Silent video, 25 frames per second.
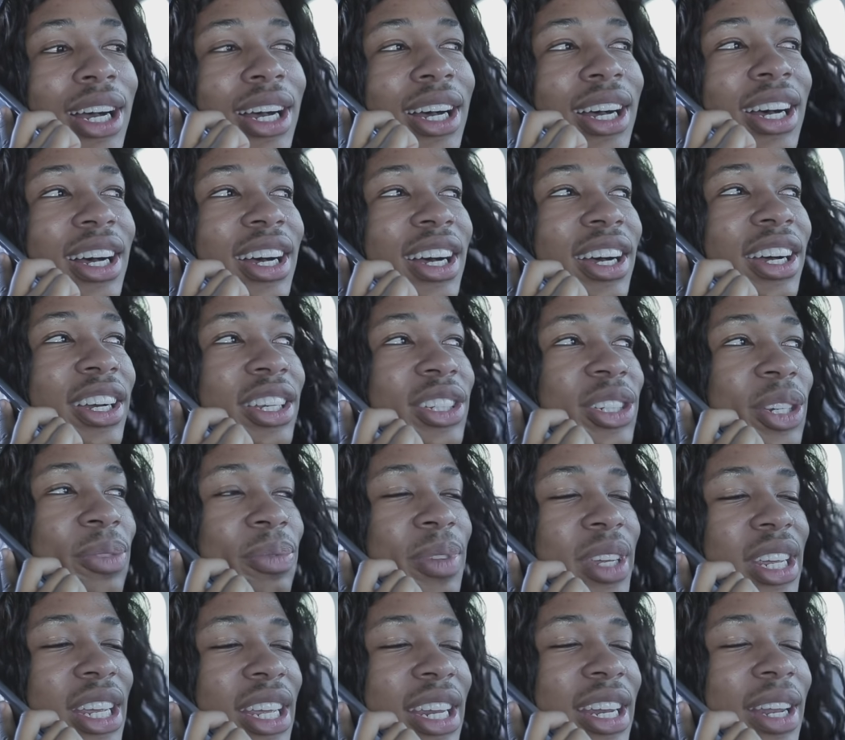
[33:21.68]

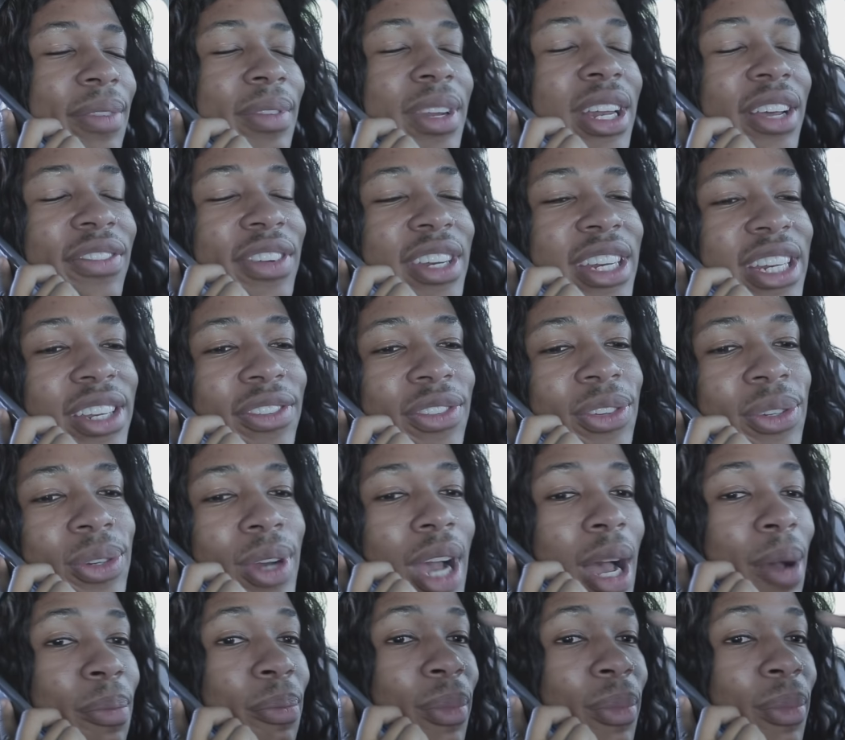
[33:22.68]
Chumi, let me love and debut.